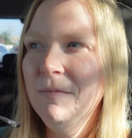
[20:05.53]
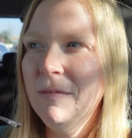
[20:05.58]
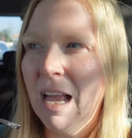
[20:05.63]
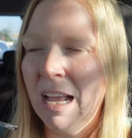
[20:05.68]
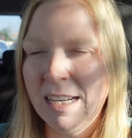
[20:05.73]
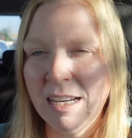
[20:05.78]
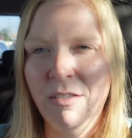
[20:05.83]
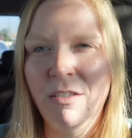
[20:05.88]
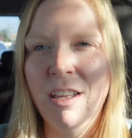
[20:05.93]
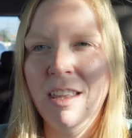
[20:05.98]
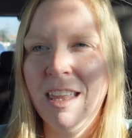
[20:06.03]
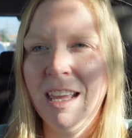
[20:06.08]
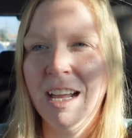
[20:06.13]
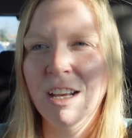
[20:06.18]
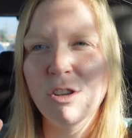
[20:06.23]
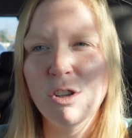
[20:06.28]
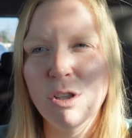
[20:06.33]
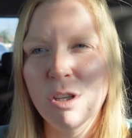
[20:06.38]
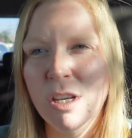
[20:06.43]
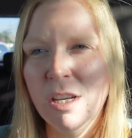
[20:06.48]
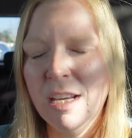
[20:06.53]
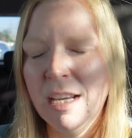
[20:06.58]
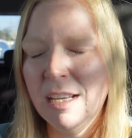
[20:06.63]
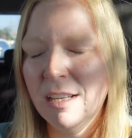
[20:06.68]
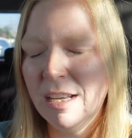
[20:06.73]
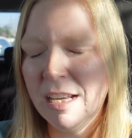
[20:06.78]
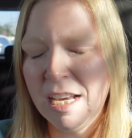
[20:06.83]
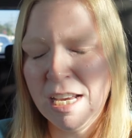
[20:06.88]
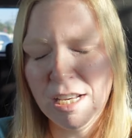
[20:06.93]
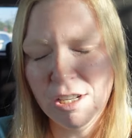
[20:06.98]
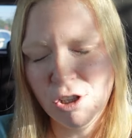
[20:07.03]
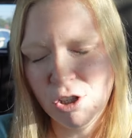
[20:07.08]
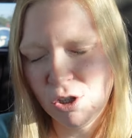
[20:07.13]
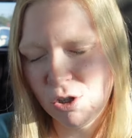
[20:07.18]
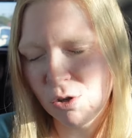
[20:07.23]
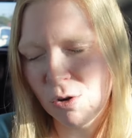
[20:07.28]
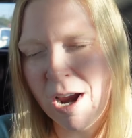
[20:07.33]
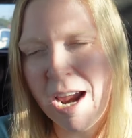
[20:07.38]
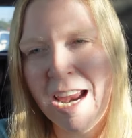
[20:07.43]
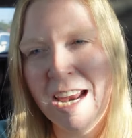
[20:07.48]
I definitely think I just
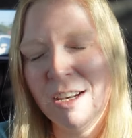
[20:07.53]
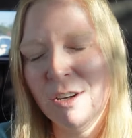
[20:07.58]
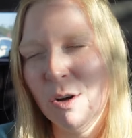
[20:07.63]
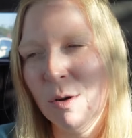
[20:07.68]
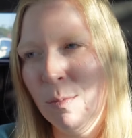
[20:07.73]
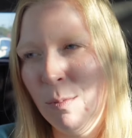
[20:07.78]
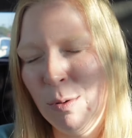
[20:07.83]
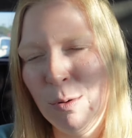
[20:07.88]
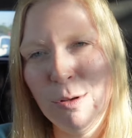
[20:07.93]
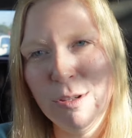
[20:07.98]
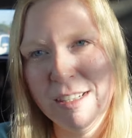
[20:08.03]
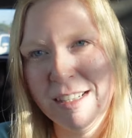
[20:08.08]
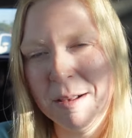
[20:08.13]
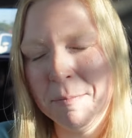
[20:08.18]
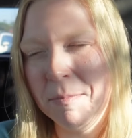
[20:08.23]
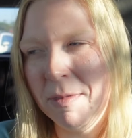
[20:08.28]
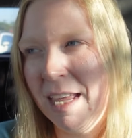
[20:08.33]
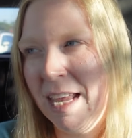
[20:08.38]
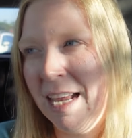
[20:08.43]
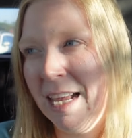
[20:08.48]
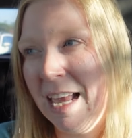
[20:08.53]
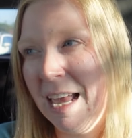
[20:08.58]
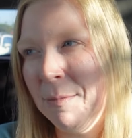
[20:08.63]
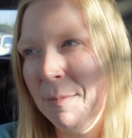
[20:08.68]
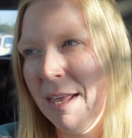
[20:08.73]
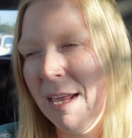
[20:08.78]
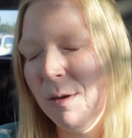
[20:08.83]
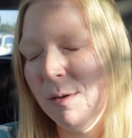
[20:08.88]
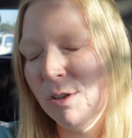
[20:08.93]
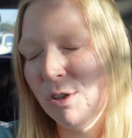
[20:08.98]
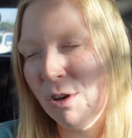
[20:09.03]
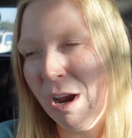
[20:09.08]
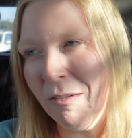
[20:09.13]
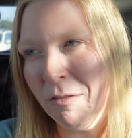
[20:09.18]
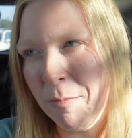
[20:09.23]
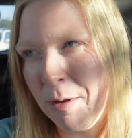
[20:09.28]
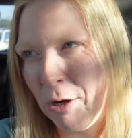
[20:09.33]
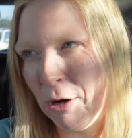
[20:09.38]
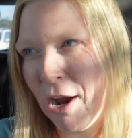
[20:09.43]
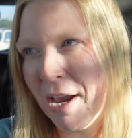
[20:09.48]
strained or pulled something, but it was
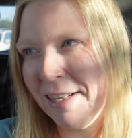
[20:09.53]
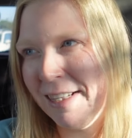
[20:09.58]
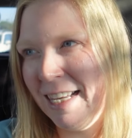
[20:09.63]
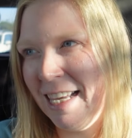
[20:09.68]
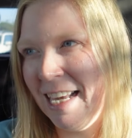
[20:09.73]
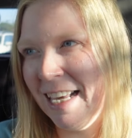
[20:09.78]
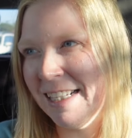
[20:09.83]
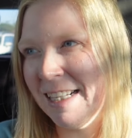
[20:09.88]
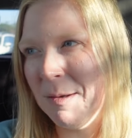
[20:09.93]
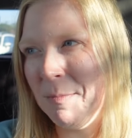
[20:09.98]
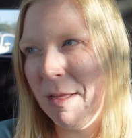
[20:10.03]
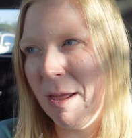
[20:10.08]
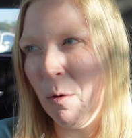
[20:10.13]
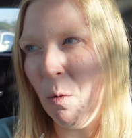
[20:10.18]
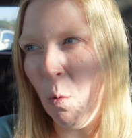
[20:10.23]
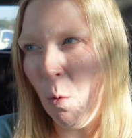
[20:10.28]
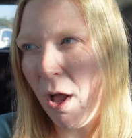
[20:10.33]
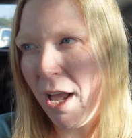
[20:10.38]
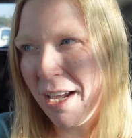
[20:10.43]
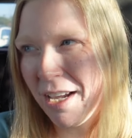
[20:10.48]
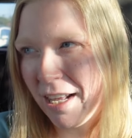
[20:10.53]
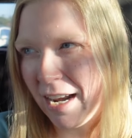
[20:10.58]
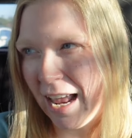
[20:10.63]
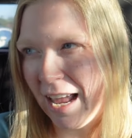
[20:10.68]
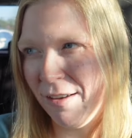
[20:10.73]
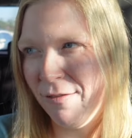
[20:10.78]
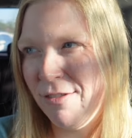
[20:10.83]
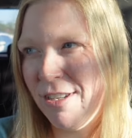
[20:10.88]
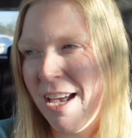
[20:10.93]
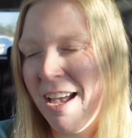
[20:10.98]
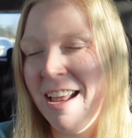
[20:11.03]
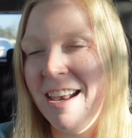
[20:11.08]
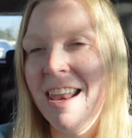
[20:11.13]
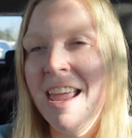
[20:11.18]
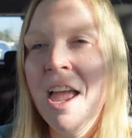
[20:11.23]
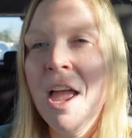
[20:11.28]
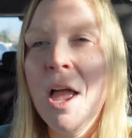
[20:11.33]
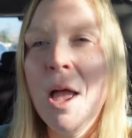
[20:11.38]
driving me crazy because I'm like, what could I have done?